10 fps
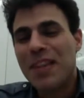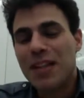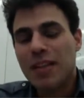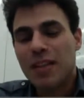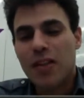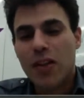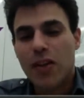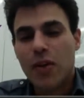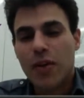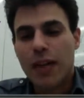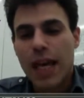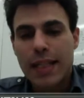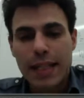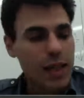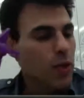So the
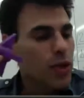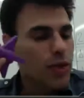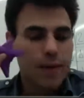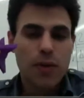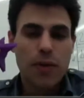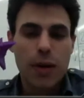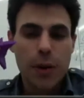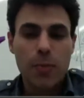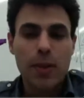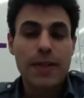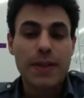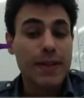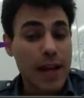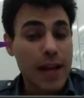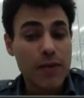idea was for Hermes
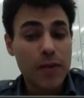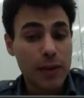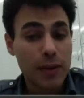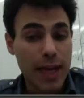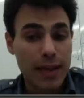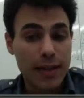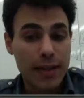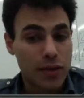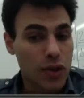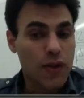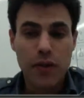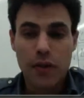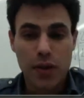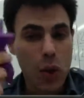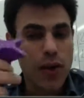never to land, just to
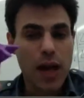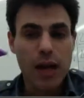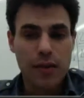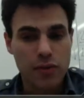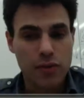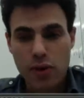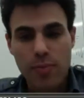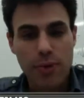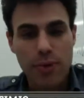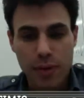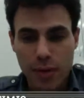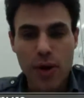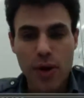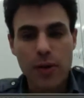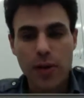go that trip
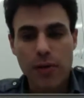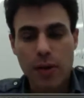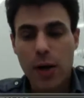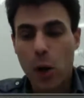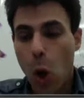around and around.